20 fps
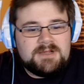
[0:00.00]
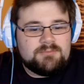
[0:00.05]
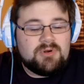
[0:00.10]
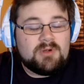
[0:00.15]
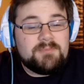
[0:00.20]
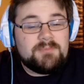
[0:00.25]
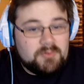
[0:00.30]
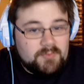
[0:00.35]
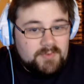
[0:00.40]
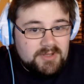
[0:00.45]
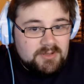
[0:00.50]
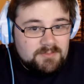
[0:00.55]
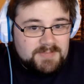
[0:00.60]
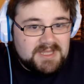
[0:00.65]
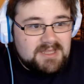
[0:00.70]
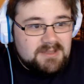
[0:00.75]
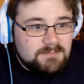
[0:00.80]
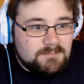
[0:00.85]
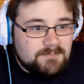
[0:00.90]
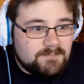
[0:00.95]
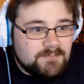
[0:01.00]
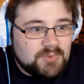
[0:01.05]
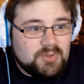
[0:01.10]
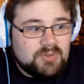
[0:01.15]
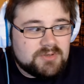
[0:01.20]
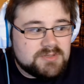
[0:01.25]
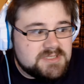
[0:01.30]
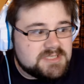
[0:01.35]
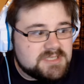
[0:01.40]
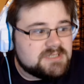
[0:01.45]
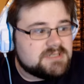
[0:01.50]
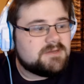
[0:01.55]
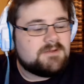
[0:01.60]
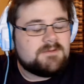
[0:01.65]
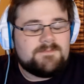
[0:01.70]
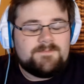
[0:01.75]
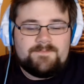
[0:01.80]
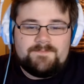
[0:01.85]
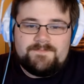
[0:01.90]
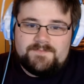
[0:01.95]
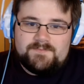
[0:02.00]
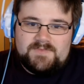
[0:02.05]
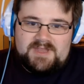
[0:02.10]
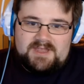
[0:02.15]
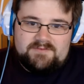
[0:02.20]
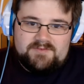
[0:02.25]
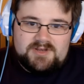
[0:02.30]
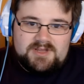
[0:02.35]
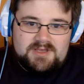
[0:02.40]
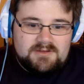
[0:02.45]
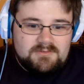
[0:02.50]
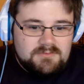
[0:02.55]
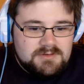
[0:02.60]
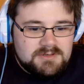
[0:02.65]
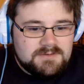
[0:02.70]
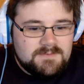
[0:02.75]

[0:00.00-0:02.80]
Probably will be, but never know.